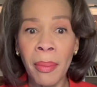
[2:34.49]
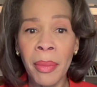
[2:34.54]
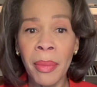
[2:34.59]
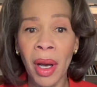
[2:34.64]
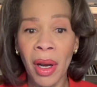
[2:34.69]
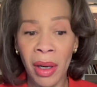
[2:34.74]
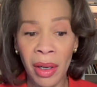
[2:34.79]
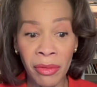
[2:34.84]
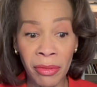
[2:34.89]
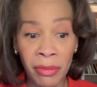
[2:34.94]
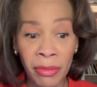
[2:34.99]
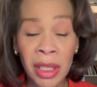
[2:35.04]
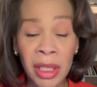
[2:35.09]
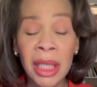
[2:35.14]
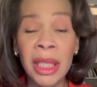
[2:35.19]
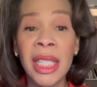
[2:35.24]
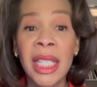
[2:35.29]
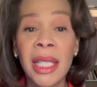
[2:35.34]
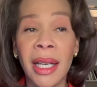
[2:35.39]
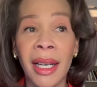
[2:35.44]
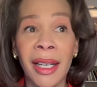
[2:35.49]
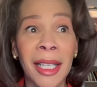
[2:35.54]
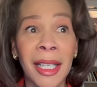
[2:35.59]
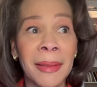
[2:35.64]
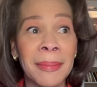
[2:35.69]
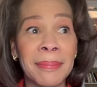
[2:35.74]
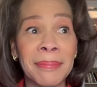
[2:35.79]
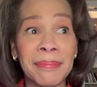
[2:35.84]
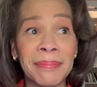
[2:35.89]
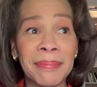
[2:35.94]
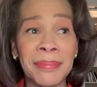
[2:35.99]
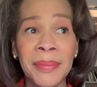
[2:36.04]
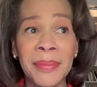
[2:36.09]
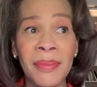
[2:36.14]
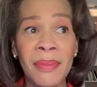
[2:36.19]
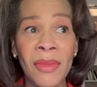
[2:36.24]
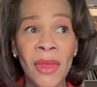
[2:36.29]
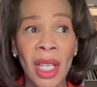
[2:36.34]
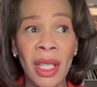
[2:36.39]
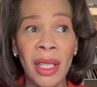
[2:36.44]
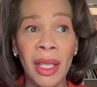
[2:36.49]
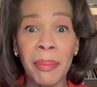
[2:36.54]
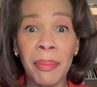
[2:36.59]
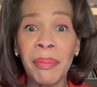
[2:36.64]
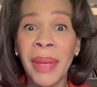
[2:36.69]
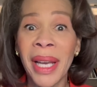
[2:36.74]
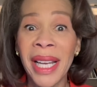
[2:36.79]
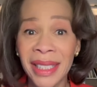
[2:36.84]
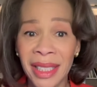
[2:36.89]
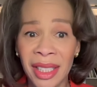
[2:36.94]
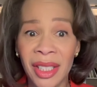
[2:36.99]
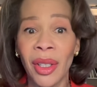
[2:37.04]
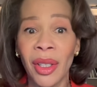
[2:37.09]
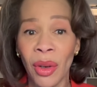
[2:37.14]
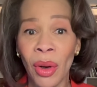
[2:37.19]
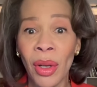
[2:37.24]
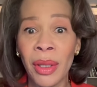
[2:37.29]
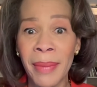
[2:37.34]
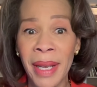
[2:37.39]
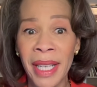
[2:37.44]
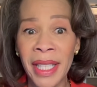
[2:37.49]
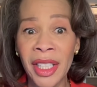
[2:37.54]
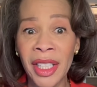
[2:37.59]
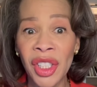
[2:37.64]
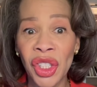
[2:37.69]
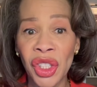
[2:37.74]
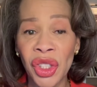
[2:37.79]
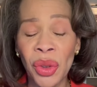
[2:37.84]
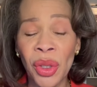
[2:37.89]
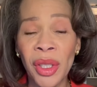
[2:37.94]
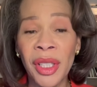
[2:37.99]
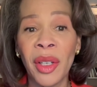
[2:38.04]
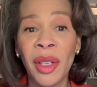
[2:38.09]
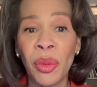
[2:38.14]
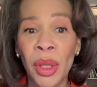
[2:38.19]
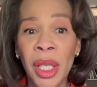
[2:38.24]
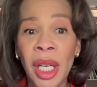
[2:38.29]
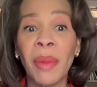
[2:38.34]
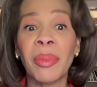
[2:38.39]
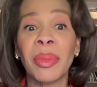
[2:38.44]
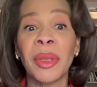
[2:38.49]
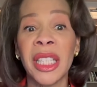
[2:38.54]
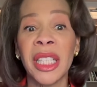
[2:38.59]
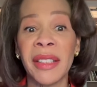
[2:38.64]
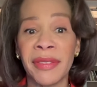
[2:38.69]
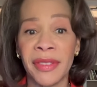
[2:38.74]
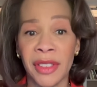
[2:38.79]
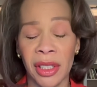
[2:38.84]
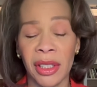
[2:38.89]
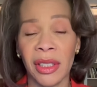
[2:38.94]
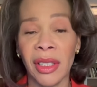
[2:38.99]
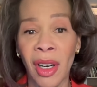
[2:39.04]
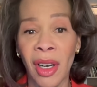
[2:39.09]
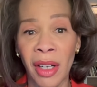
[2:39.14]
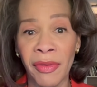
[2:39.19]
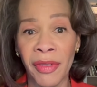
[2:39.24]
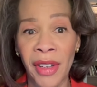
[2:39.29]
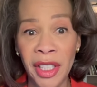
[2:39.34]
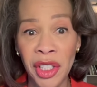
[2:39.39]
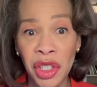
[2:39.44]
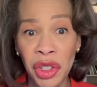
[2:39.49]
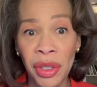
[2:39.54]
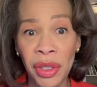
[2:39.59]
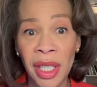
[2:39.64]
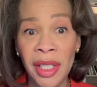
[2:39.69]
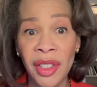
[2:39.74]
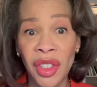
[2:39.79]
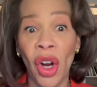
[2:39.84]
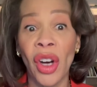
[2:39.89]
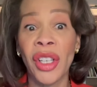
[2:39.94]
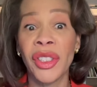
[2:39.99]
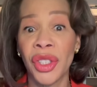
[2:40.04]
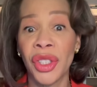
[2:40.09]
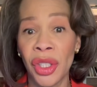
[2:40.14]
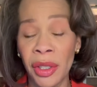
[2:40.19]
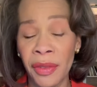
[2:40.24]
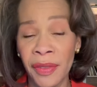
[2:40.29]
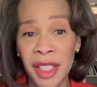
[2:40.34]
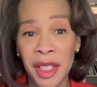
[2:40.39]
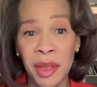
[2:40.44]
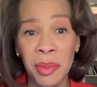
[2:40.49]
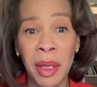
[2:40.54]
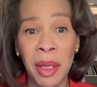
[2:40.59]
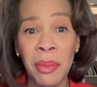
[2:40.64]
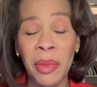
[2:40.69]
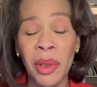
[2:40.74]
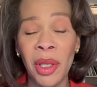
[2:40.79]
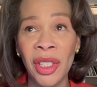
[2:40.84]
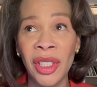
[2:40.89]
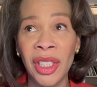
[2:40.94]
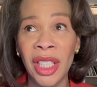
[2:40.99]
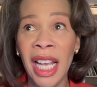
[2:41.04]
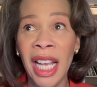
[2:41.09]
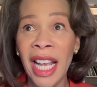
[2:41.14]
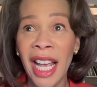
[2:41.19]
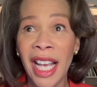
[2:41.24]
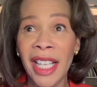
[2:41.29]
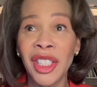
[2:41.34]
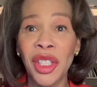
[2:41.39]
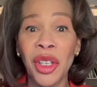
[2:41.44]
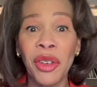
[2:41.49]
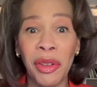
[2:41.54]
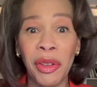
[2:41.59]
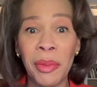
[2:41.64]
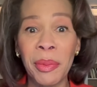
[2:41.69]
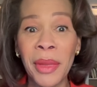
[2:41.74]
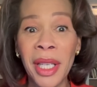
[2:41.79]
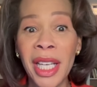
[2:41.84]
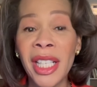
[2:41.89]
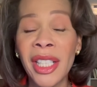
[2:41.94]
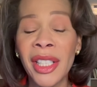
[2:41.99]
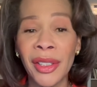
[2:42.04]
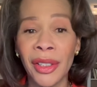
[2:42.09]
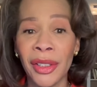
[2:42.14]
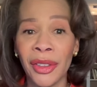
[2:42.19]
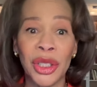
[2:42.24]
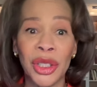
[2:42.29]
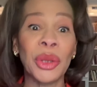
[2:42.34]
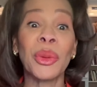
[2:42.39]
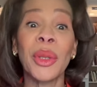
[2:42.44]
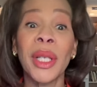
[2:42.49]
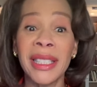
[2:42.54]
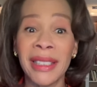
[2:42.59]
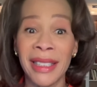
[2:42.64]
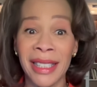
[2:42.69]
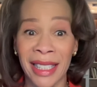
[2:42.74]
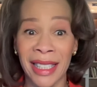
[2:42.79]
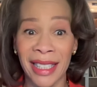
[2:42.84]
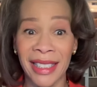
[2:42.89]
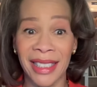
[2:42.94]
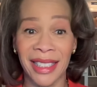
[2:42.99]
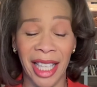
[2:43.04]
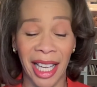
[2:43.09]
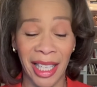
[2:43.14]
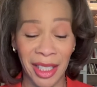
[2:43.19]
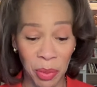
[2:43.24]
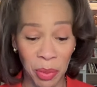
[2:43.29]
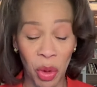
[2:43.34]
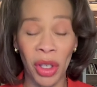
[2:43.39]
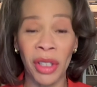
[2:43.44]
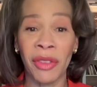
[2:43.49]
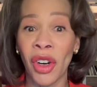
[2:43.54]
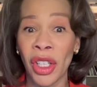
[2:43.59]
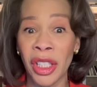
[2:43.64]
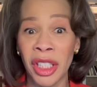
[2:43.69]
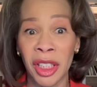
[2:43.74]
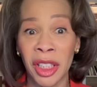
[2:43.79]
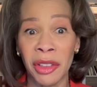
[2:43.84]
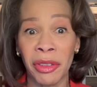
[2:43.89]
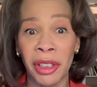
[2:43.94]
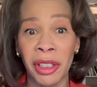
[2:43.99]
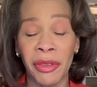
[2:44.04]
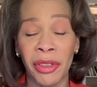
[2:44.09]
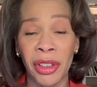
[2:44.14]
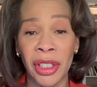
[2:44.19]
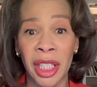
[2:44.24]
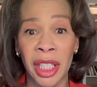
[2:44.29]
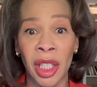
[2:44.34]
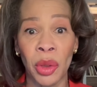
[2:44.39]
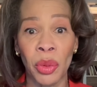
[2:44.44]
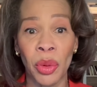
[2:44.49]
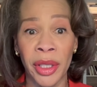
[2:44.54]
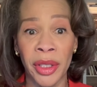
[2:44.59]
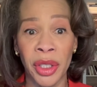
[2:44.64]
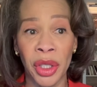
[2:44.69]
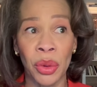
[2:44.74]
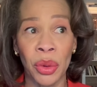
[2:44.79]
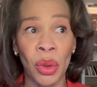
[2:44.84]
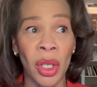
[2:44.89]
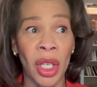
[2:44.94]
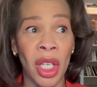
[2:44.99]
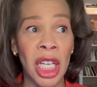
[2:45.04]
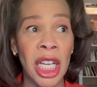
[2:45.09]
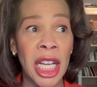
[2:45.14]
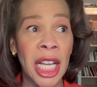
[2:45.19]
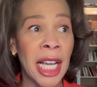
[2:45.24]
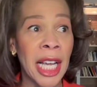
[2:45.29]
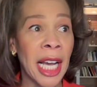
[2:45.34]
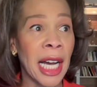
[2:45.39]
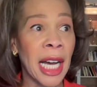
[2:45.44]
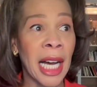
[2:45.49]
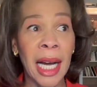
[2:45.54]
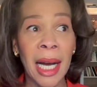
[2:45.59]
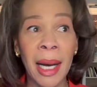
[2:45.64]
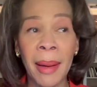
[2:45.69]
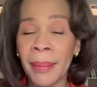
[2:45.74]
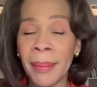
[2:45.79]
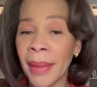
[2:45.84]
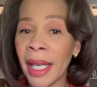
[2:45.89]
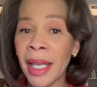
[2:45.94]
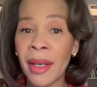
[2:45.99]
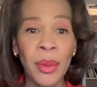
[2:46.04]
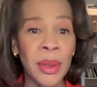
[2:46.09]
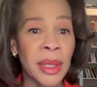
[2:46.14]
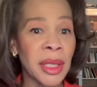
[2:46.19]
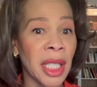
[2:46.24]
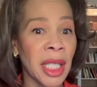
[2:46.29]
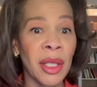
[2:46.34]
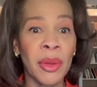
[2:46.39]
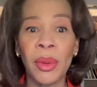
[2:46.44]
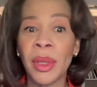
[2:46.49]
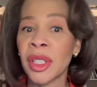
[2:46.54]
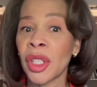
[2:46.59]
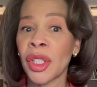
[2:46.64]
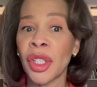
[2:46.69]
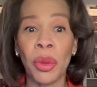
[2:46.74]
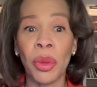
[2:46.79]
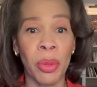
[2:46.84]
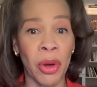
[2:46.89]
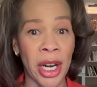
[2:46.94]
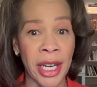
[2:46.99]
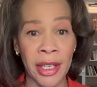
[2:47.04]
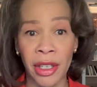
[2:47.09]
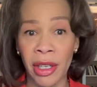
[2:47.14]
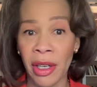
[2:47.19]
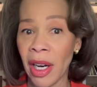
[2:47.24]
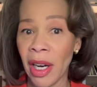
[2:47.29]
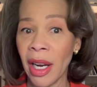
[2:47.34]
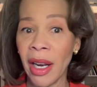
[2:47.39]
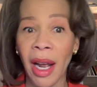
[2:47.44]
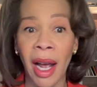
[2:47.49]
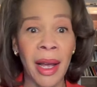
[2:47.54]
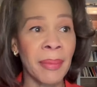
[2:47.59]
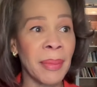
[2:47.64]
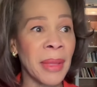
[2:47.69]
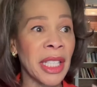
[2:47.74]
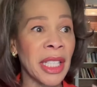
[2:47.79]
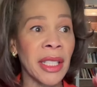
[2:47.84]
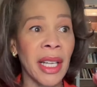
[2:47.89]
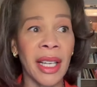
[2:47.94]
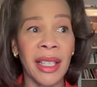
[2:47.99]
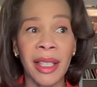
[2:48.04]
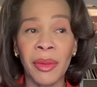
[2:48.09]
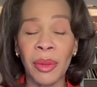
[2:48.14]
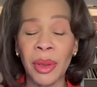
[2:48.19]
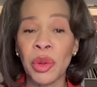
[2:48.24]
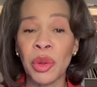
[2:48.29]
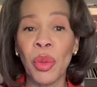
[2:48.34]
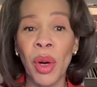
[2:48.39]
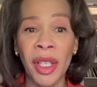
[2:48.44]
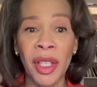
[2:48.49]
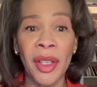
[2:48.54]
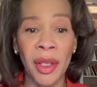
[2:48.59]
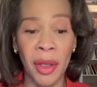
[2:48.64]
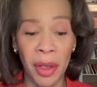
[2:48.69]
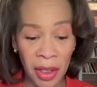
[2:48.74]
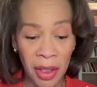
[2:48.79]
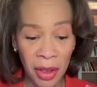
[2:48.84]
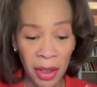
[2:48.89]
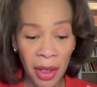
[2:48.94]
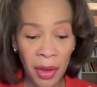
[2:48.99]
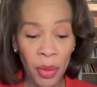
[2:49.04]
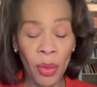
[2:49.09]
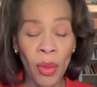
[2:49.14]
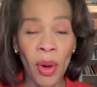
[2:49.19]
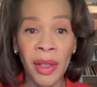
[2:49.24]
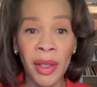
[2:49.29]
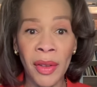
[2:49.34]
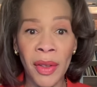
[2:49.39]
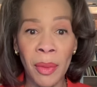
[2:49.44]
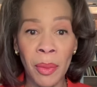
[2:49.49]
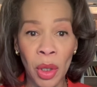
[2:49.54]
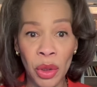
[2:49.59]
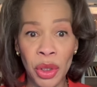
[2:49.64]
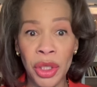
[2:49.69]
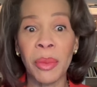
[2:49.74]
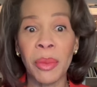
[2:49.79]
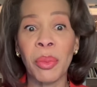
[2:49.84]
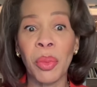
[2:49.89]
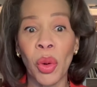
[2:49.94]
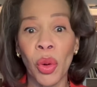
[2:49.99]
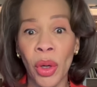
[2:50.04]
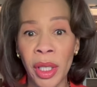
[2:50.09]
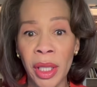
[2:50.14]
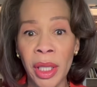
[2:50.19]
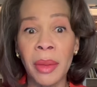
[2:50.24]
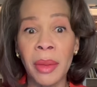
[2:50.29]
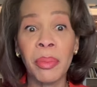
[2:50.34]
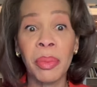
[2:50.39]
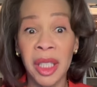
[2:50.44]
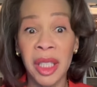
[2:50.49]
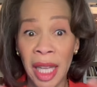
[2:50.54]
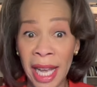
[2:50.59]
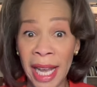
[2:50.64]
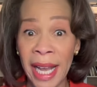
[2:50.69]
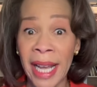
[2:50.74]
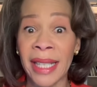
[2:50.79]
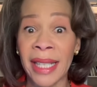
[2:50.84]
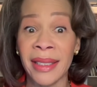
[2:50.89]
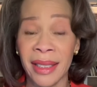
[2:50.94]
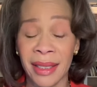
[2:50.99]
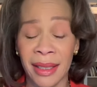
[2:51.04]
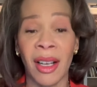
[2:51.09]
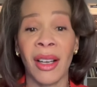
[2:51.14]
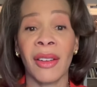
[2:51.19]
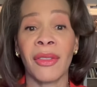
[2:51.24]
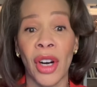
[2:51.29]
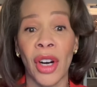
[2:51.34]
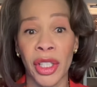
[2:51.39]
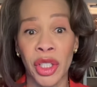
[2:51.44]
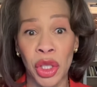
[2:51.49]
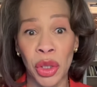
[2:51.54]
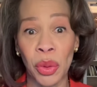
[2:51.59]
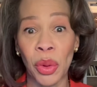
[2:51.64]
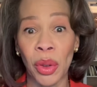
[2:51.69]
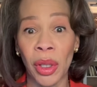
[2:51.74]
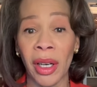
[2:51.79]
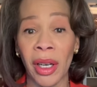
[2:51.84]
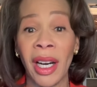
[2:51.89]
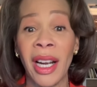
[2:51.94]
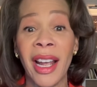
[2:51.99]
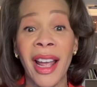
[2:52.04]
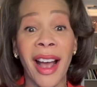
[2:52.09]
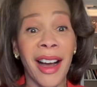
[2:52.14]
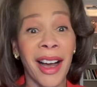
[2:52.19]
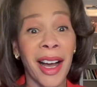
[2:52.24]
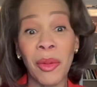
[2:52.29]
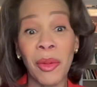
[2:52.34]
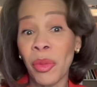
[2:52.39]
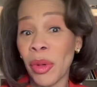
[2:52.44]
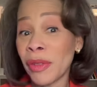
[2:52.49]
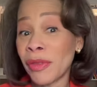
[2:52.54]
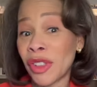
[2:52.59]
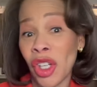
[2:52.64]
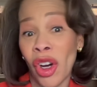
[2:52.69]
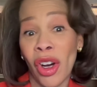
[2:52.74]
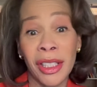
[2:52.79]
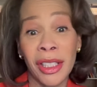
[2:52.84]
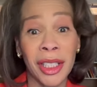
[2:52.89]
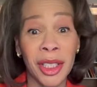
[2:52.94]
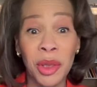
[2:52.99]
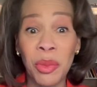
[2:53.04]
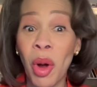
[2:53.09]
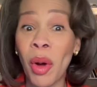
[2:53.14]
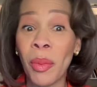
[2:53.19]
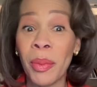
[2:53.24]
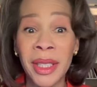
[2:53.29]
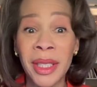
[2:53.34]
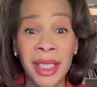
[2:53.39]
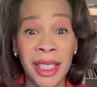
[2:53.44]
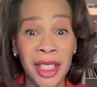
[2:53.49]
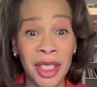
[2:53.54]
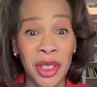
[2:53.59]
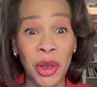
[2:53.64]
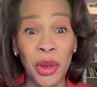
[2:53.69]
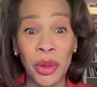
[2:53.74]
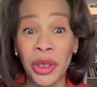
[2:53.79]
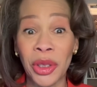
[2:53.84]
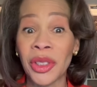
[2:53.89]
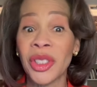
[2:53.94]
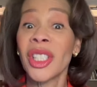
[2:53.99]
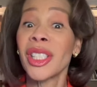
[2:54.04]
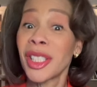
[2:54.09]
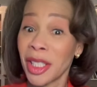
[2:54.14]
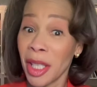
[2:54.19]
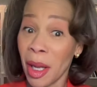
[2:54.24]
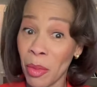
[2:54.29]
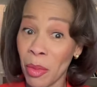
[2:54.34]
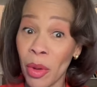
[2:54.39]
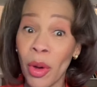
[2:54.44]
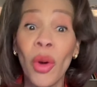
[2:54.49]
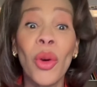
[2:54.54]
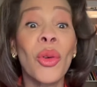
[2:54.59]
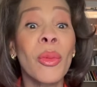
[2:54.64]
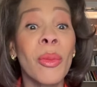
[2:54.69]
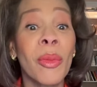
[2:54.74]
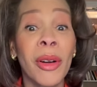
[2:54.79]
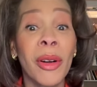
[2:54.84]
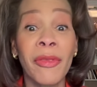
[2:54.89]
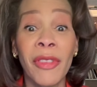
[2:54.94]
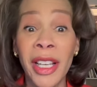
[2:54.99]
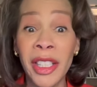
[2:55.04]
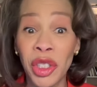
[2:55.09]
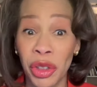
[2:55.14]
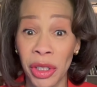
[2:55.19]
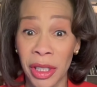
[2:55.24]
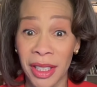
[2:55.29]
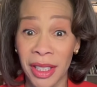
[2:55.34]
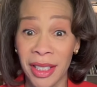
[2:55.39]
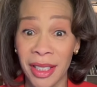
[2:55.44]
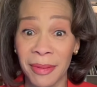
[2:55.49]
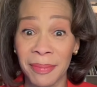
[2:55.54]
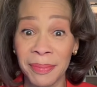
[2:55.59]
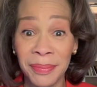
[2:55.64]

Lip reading: really bent on making sure that we uplift our veterans, our service members. And so for me, doing this as part of our Delivering for Delaware tour, it was a no-brainer. I mean, it was one of the most important plans of our tour. We've talked to small business owners, some whom are veterans.